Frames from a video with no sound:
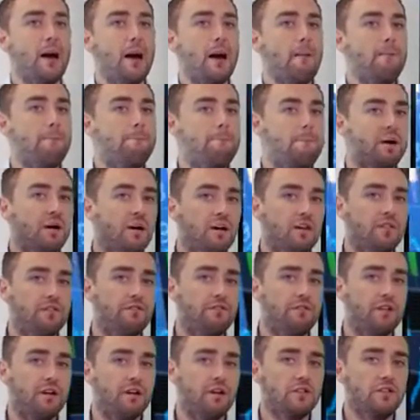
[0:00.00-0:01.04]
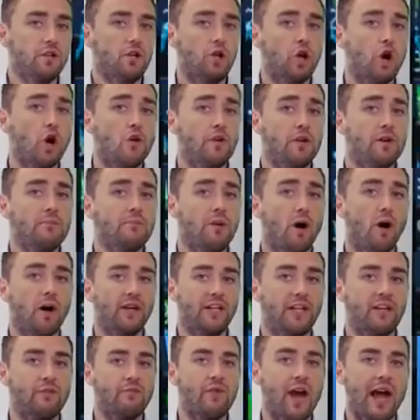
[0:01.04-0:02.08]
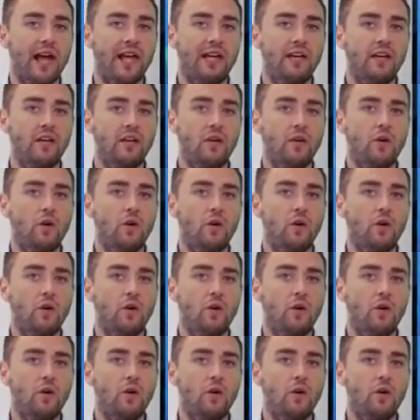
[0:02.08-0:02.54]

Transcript: above the current market rate